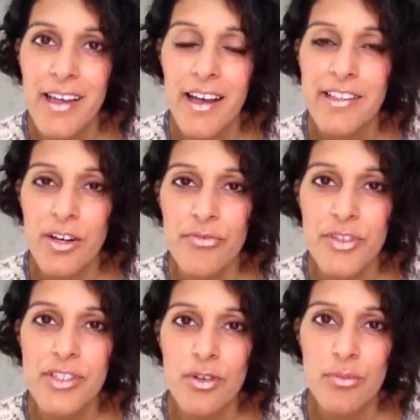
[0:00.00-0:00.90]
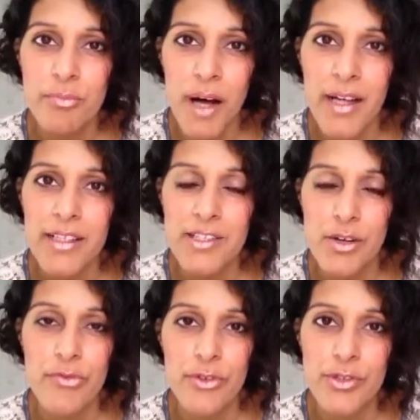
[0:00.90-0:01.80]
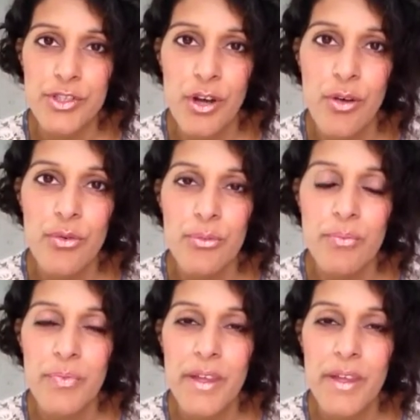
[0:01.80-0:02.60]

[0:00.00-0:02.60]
It's our physical body is our first home.